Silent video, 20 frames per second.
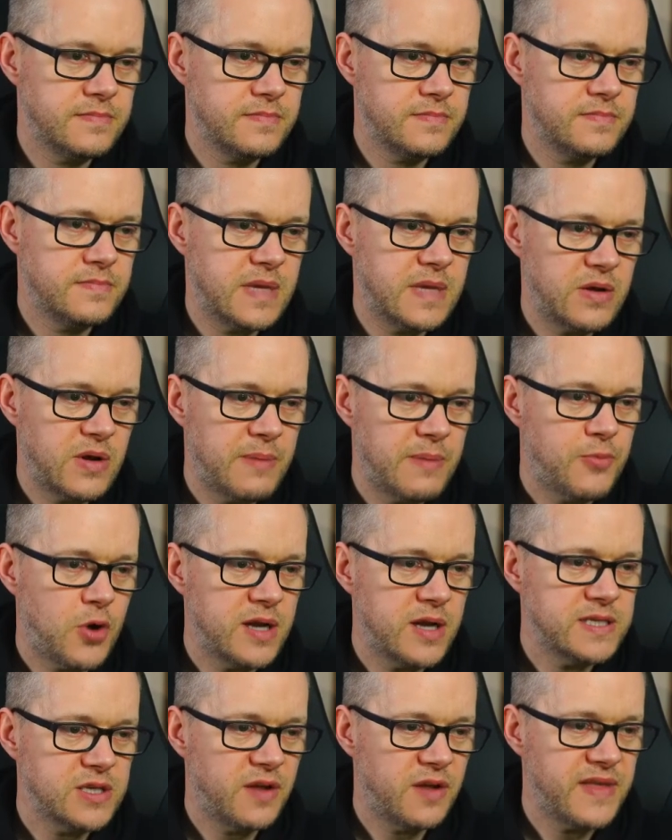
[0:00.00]
Anyway,
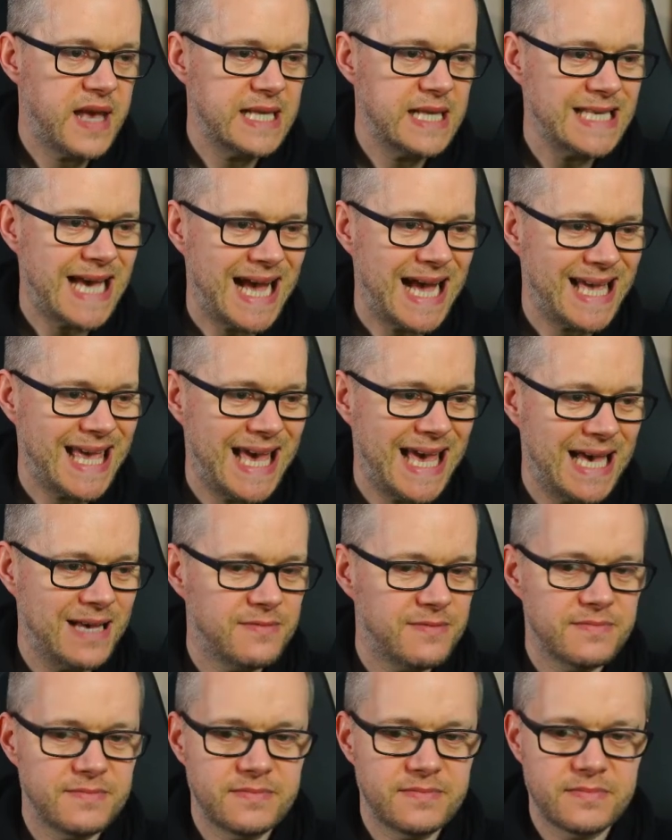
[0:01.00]
Brighton on the attack here.
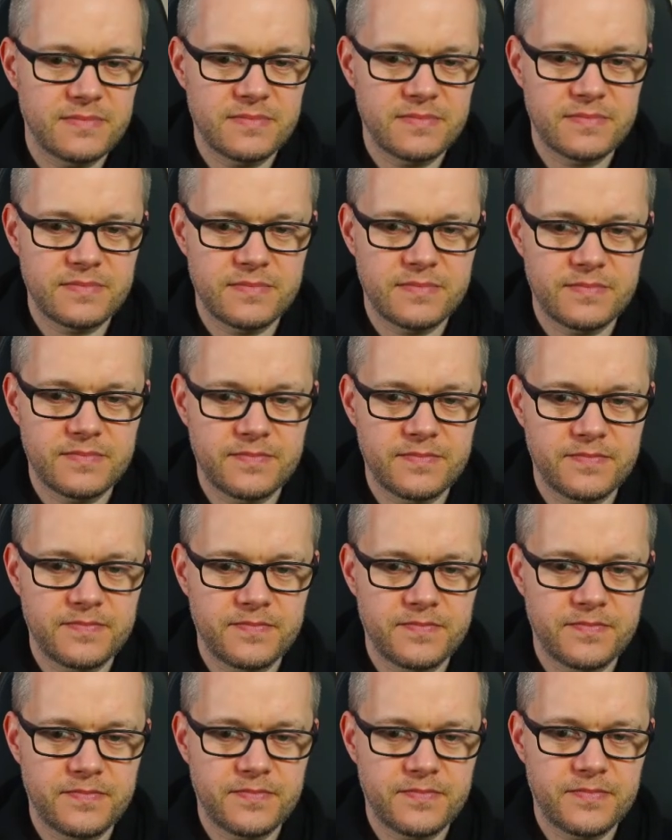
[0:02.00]

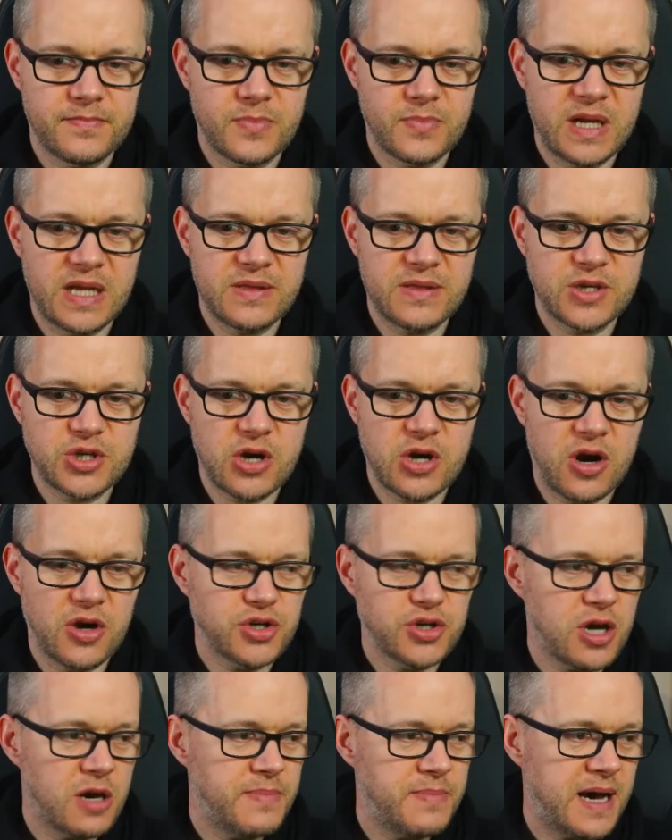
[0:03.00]
We need the chart
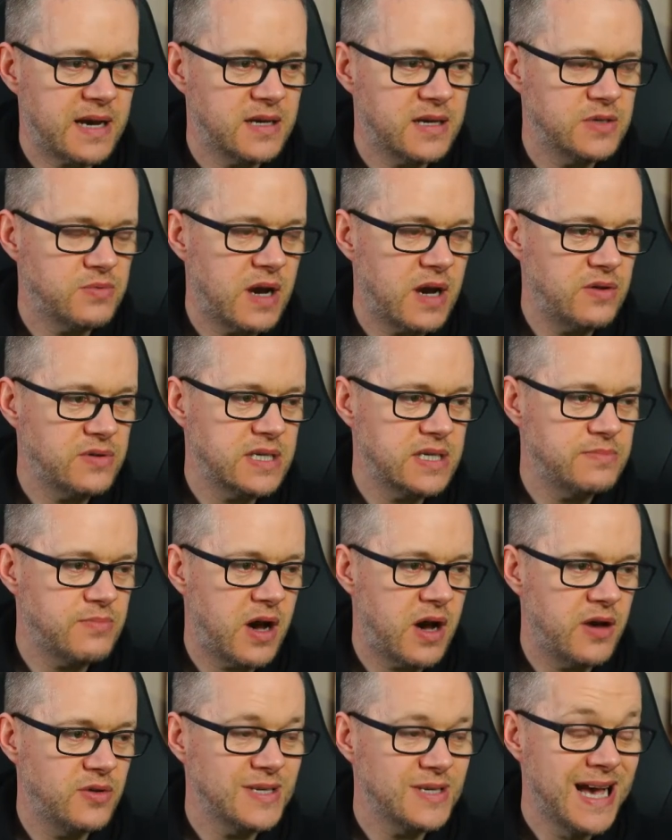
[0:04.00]
show back as well, says
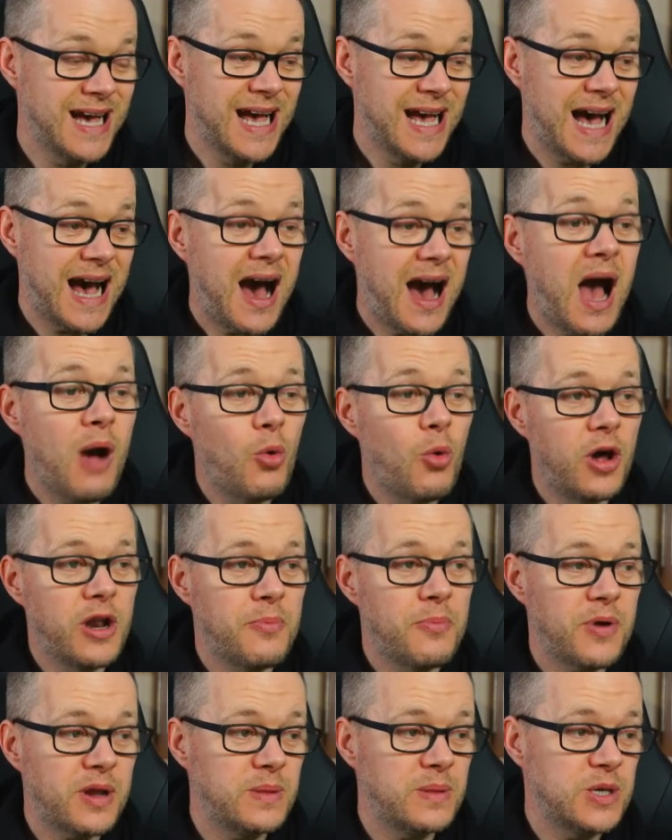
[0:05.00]
Miles. I want to
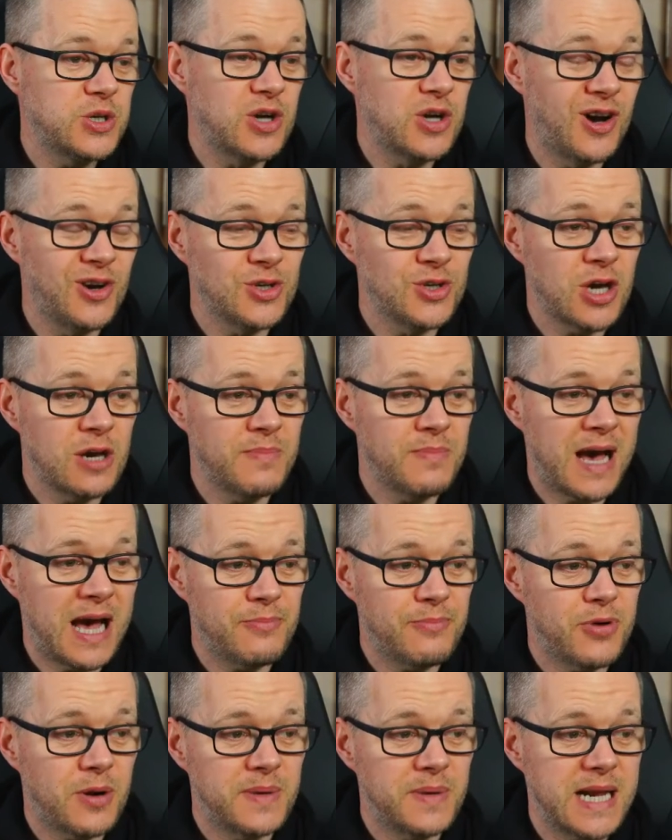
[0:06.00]
bring the chart show back,
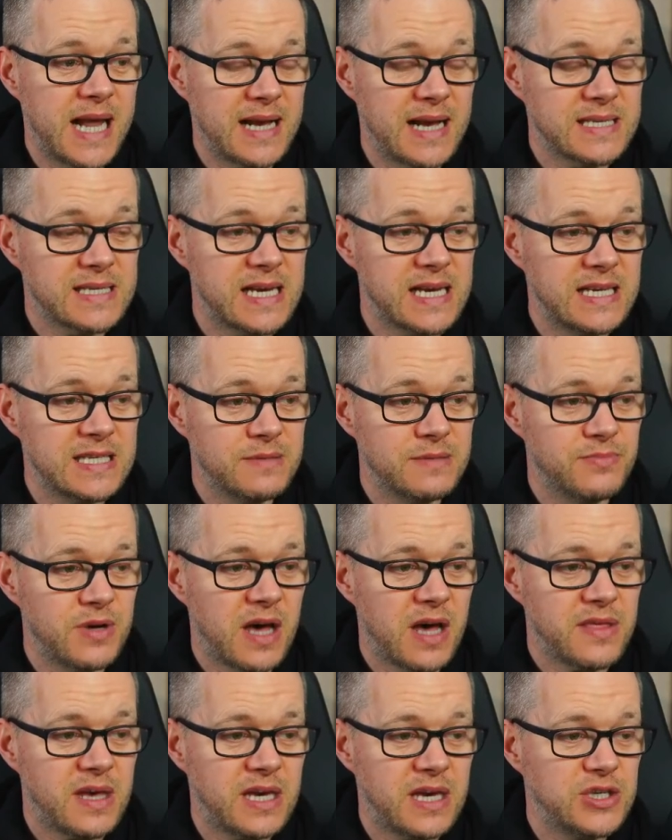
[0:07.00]
probably next season, but I
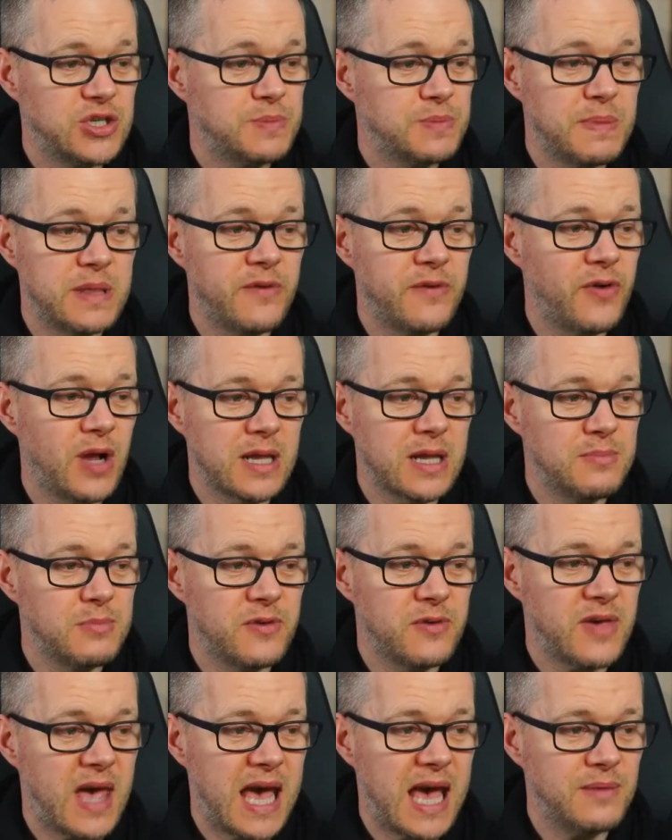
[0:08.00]
think it's just been the volume
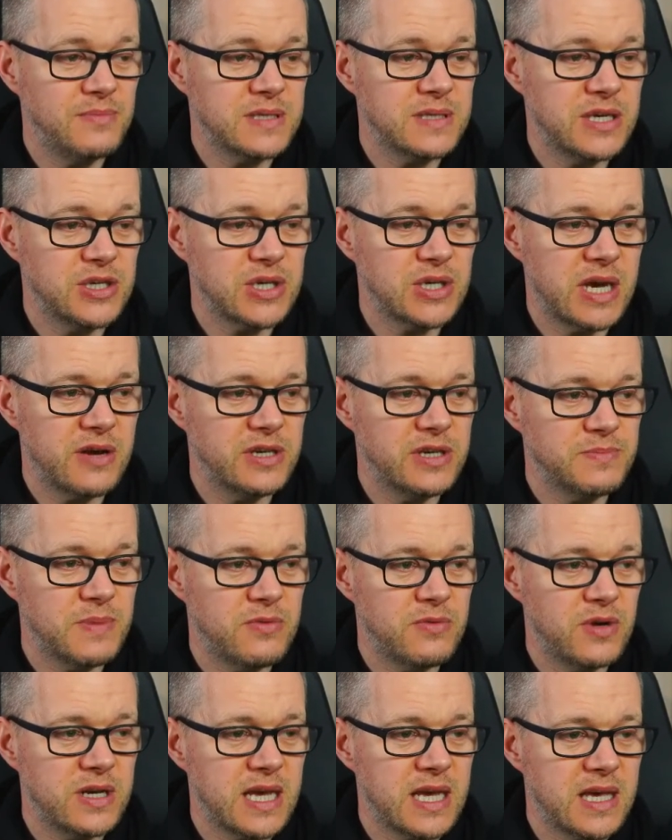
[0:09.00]
of games this year. It's been
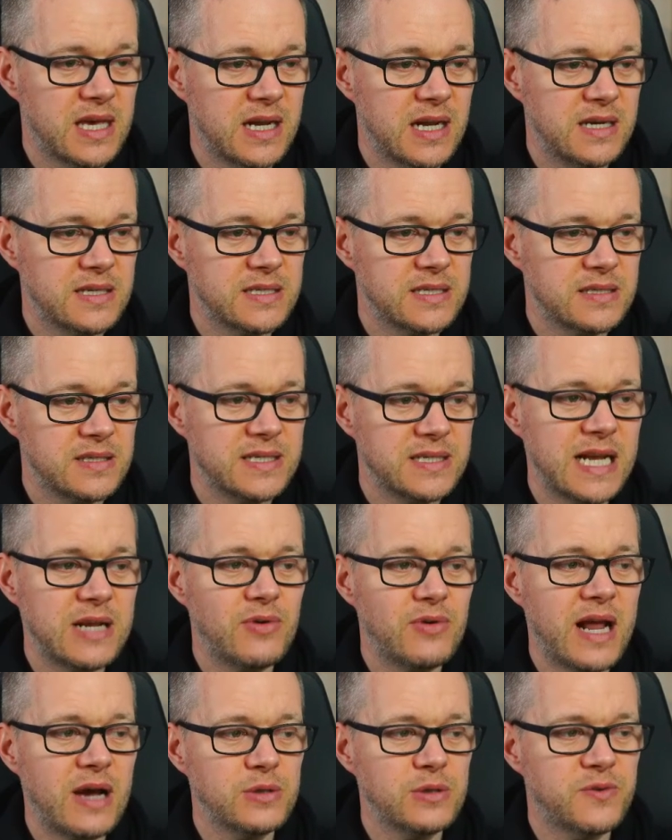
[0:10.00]
ridiculous. Does
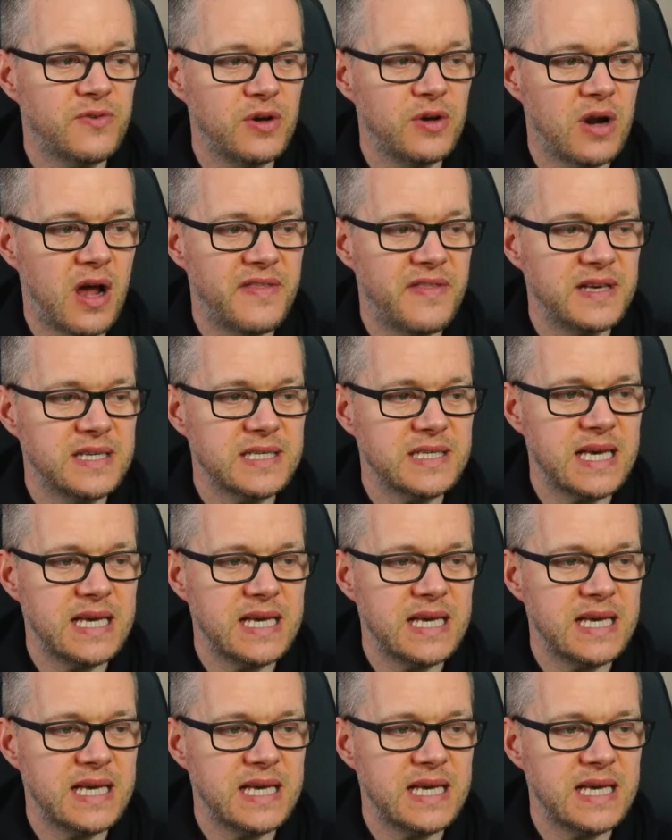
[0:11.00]
anyone else feel like this se